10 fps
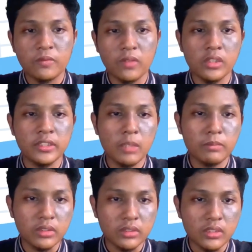For
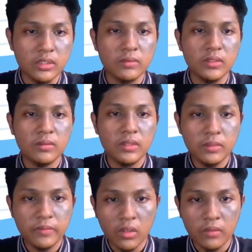example, the
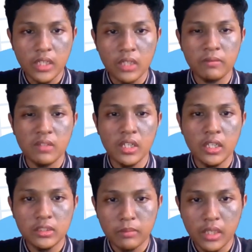derivative of
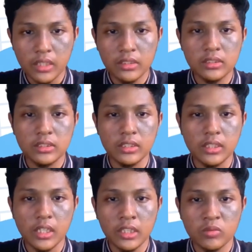fx minus
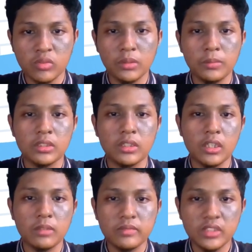gx will
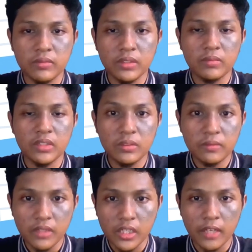become derivative
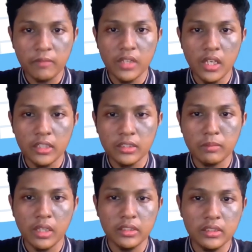fx
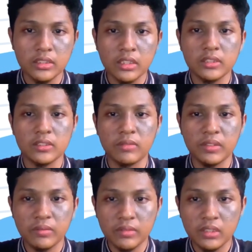minus
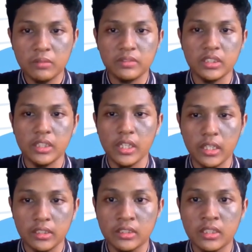derivative
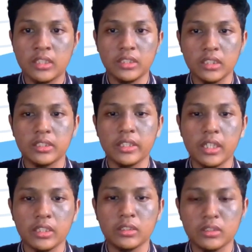gx, just
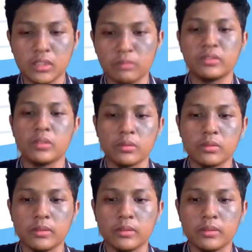like in sum rule.